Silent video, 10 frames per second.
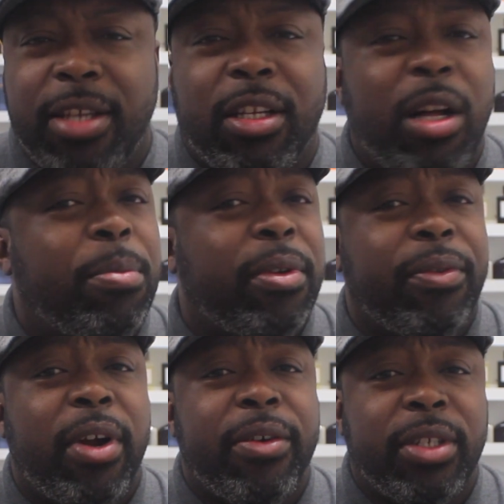has a couple of
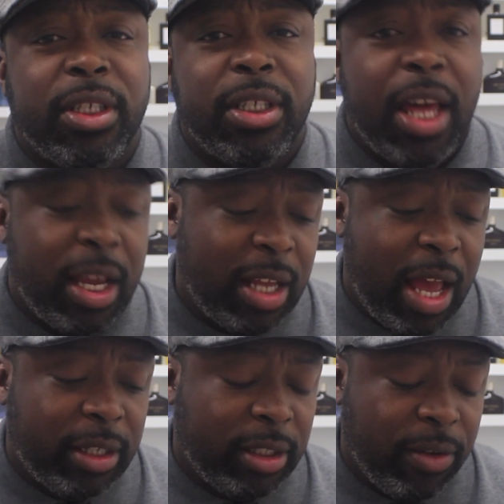fragrances that
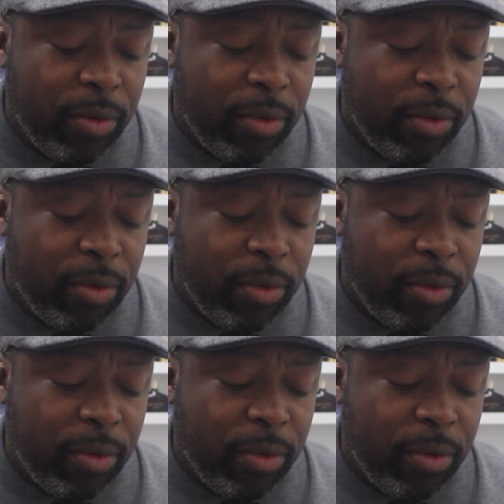I actually